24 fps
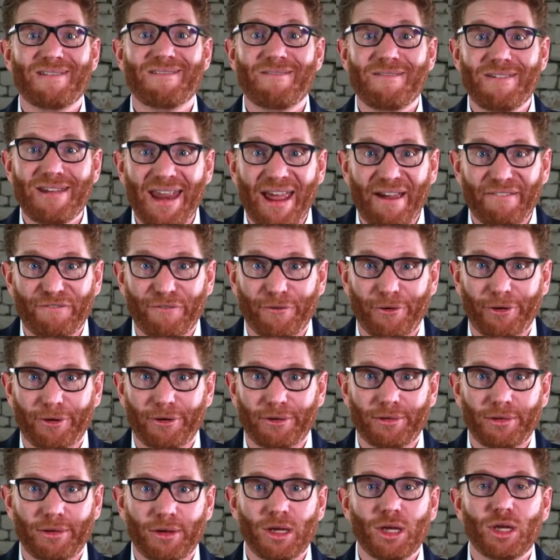Never.
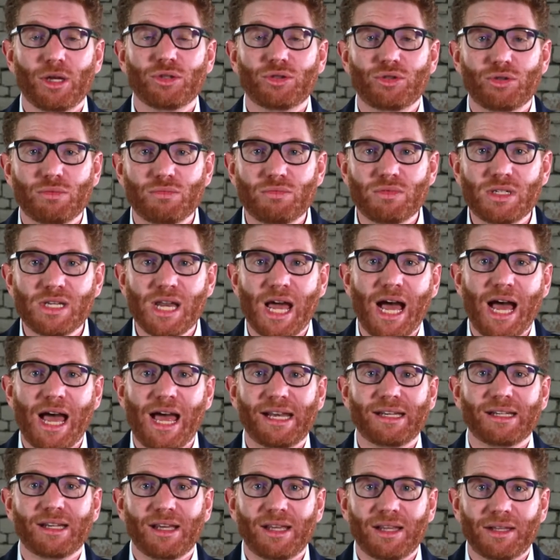Do
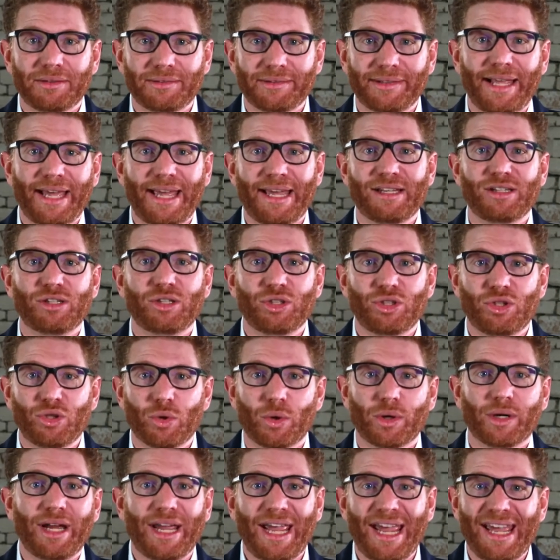not let
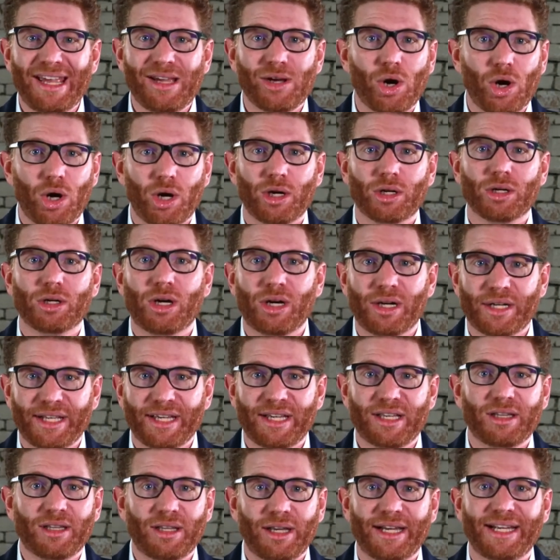your AR on a
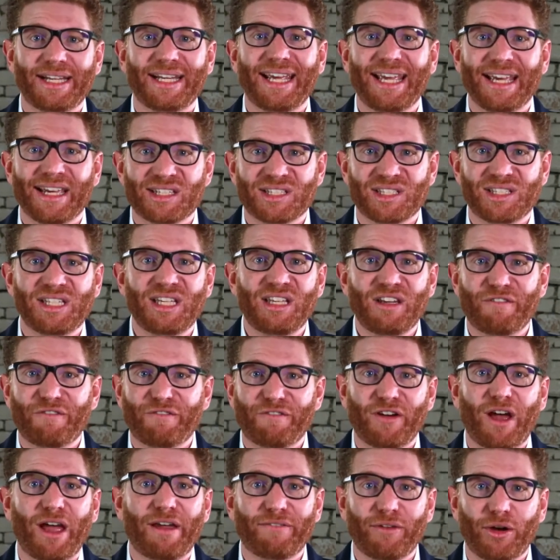client exceed
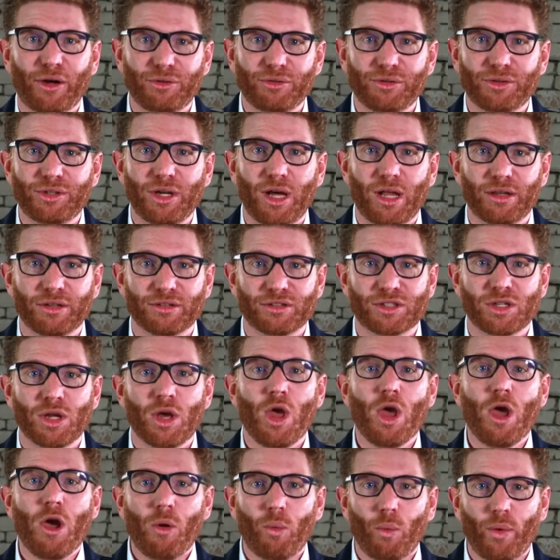$500
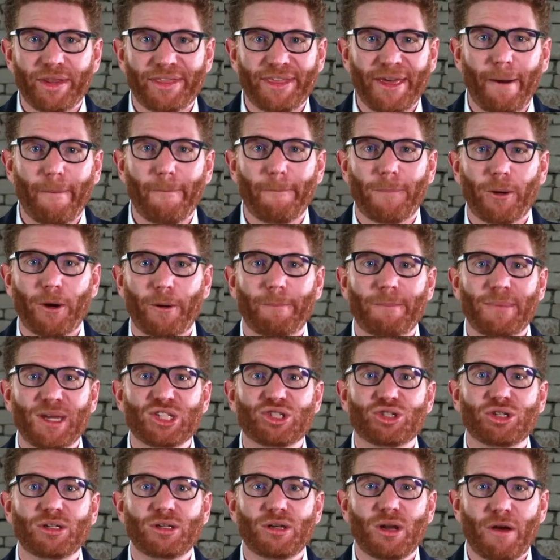without
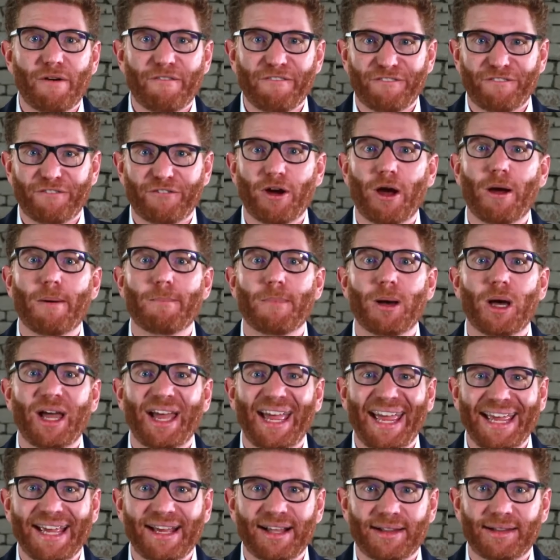permission from
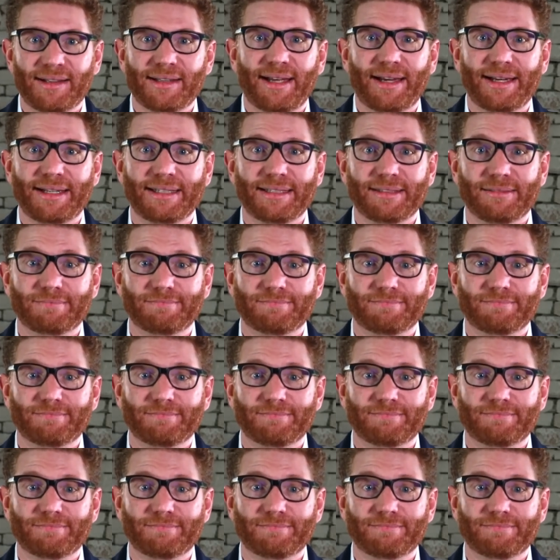a client.